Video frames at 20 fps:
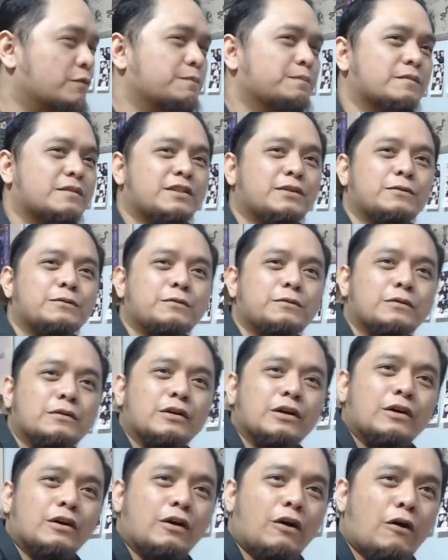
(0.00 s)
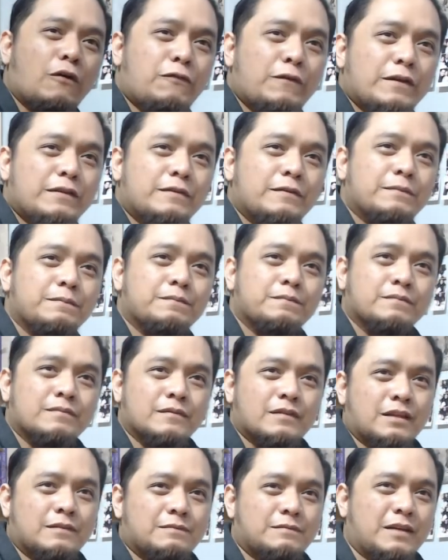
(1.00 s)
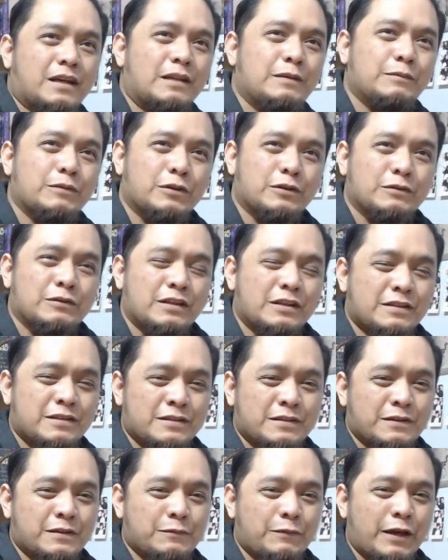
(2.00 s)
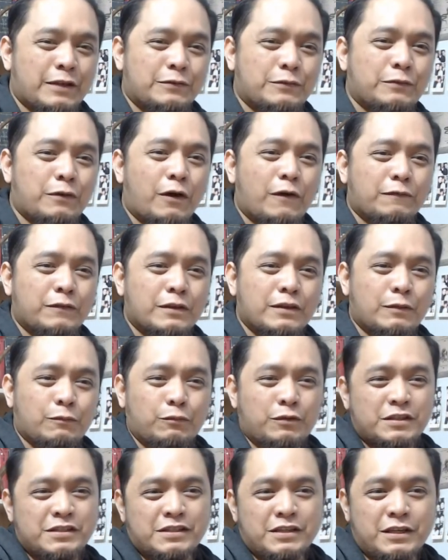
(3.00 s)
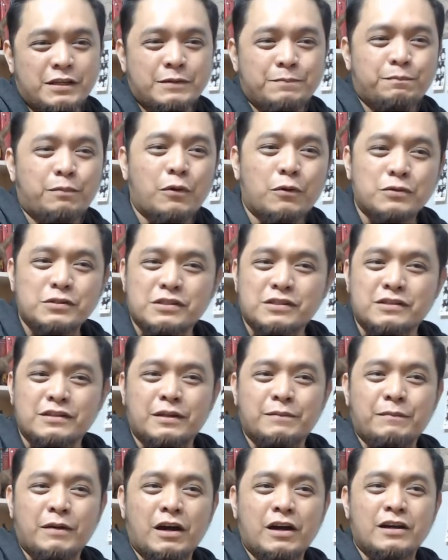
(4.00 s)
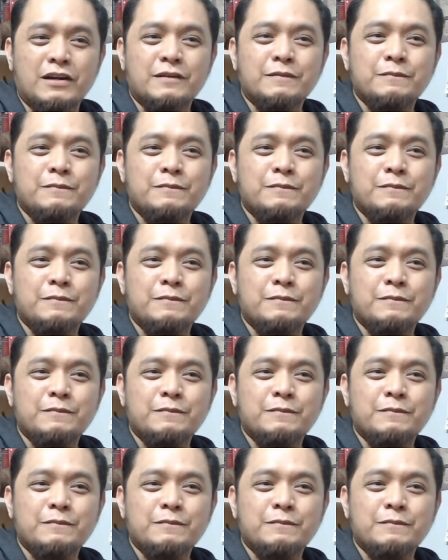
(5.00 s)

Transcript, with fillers: So mm. often, alam mo yun, it's uh, way too often that we see posts na mga